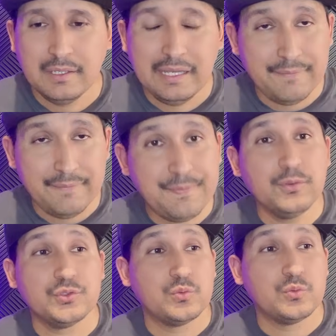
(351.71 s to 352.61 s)
If it
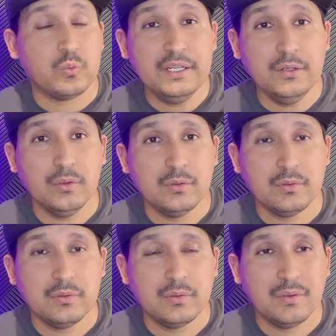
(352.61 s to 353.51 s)
was real,
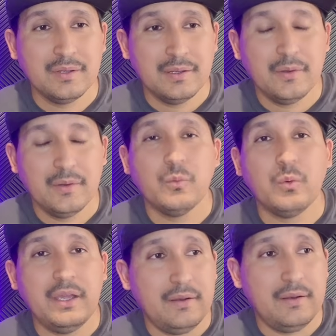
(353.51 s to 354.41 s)

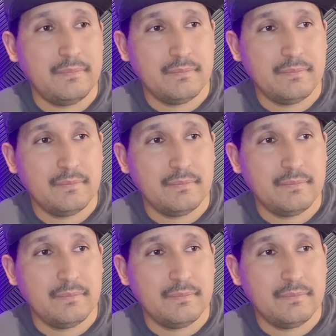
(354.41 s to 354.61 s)
when